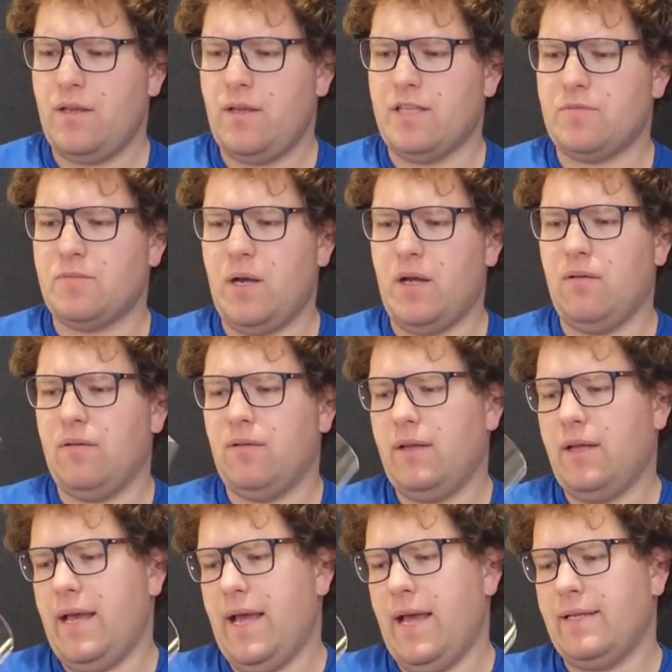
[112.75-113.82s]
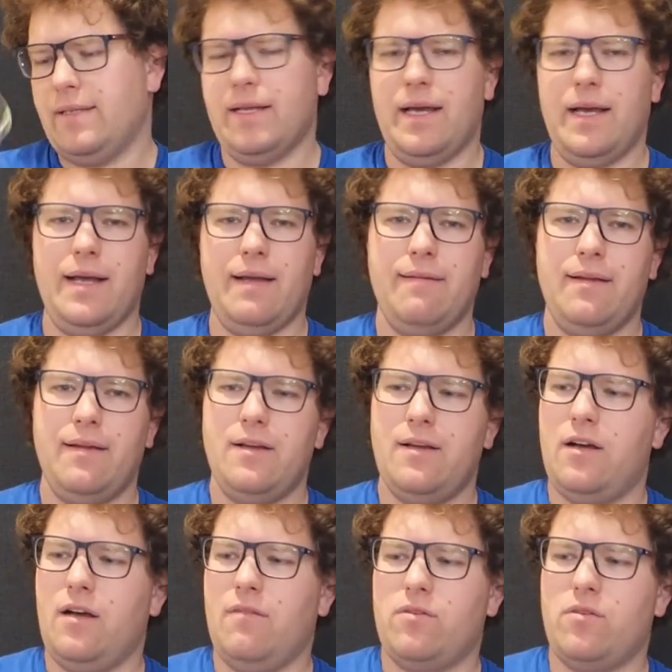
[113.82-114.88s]
as well. And
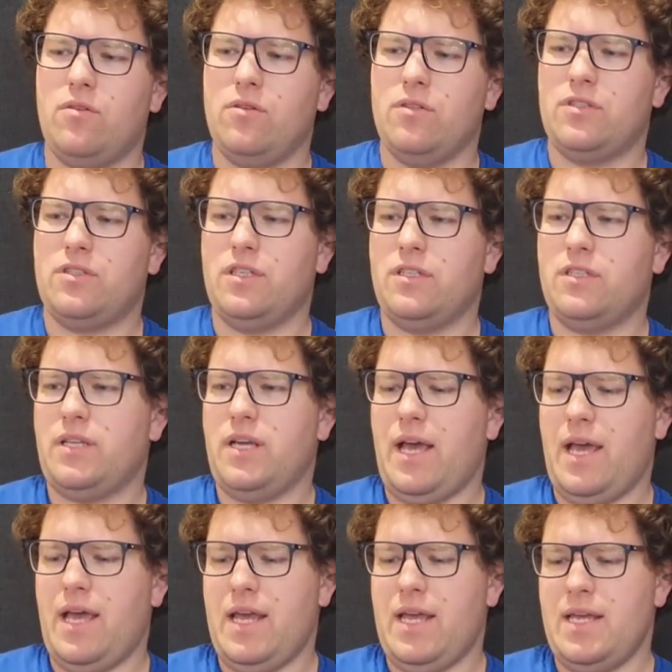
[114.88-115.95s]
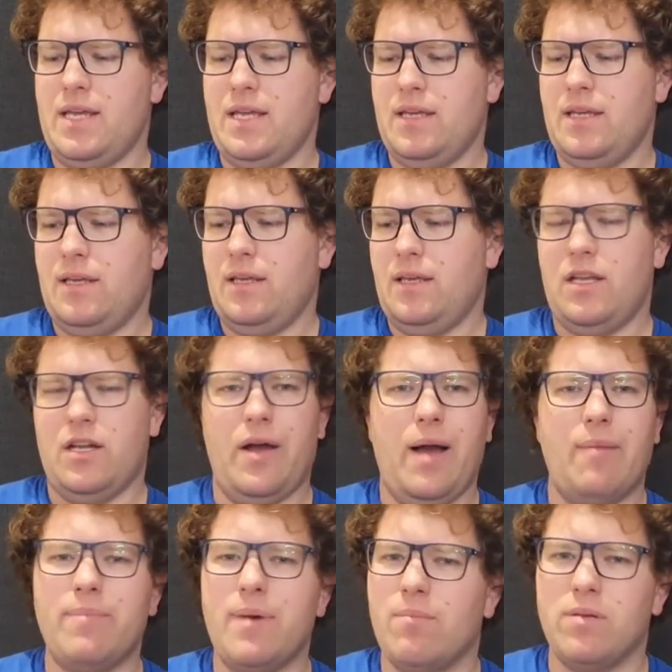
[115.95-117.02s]
of course, just a
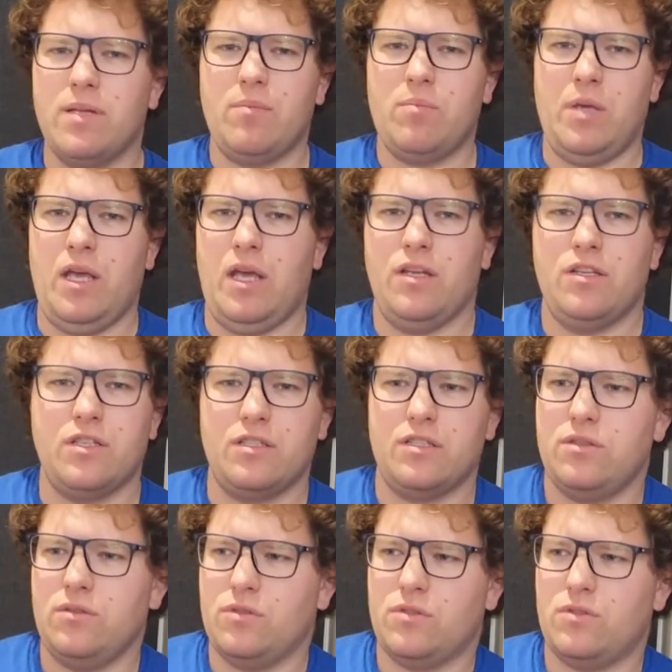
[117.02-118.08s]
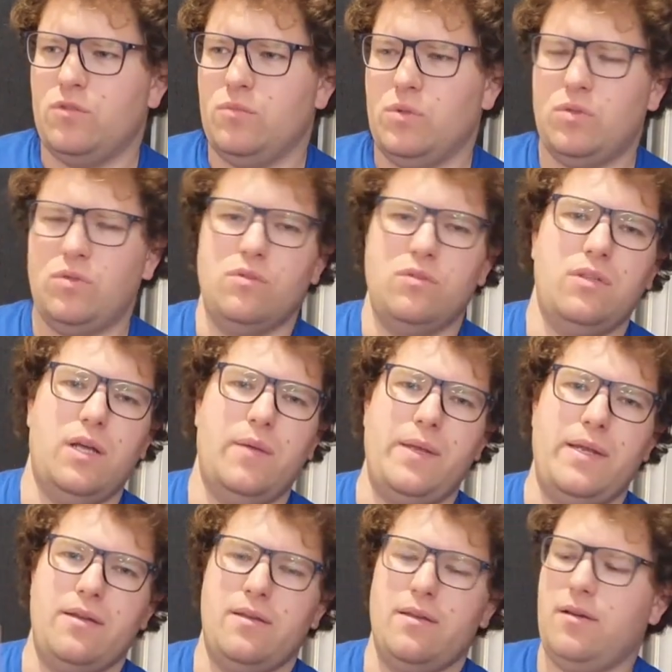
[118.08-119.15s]
bubbly beer just looks super cool. I
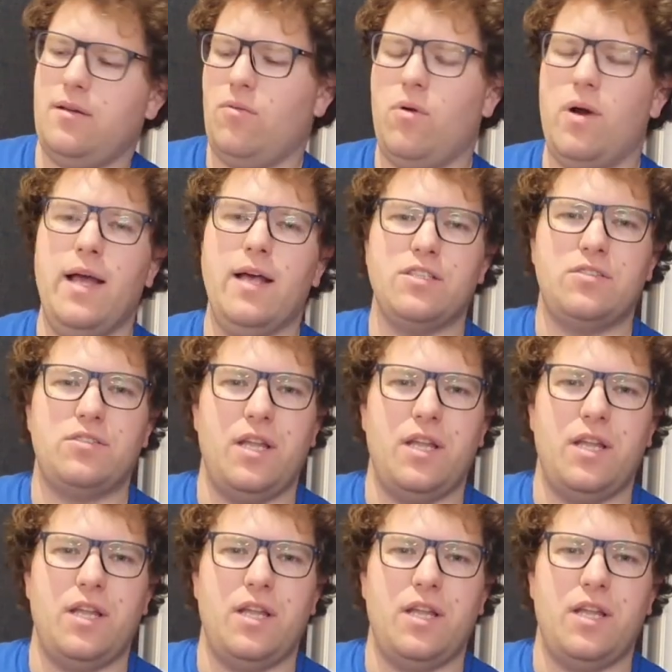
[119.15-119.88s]
mean, why else